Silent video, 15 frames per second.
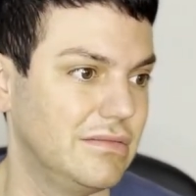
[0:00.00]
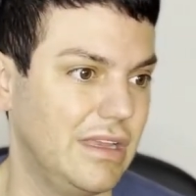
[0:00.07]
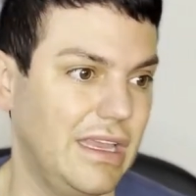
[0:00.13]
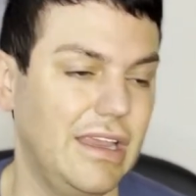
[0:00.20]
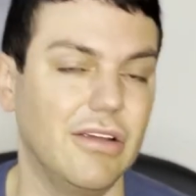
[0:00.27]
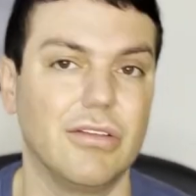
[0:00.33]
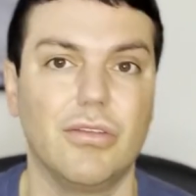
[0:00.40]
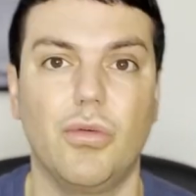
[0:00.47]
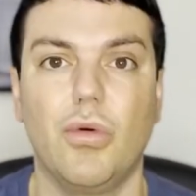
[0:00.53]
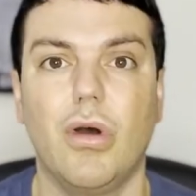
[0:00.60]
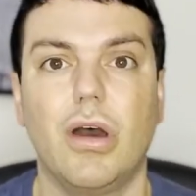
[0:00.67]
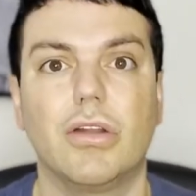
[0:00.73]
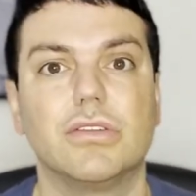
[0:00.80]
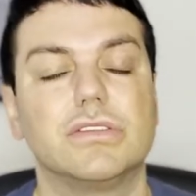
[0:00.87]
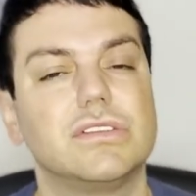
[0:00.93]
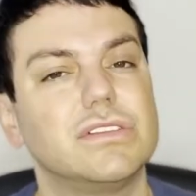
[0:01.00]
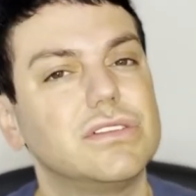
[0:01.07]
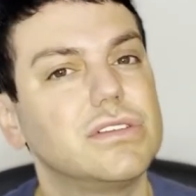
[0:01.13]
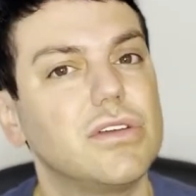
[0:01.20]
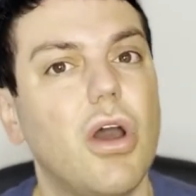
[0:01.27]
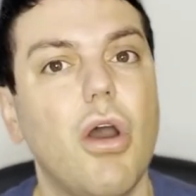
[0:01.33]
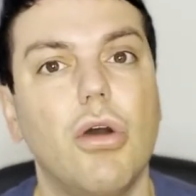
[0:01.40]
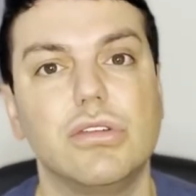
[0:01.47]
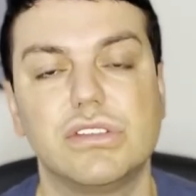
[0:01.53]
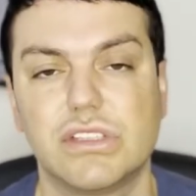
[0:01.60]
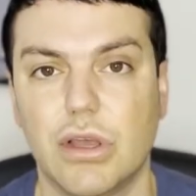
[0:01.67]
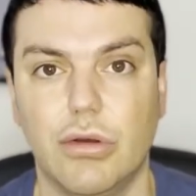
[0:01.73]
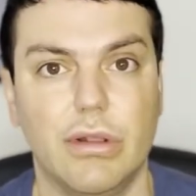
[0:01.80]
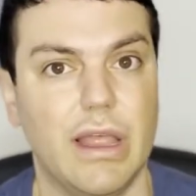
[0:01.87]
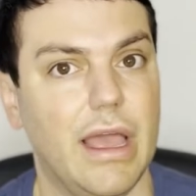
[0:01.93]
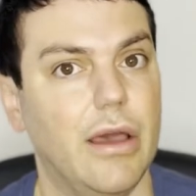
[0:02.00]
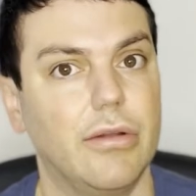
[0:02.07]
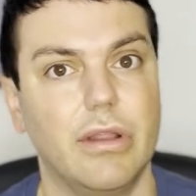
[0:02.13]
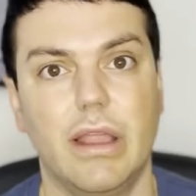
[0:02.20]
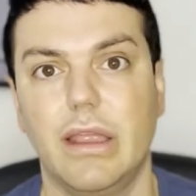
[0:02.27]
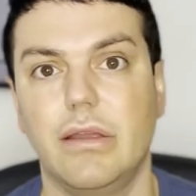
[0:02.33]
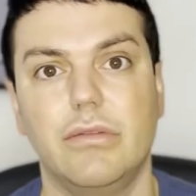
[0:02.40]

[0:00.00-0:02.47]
hear the water so loud.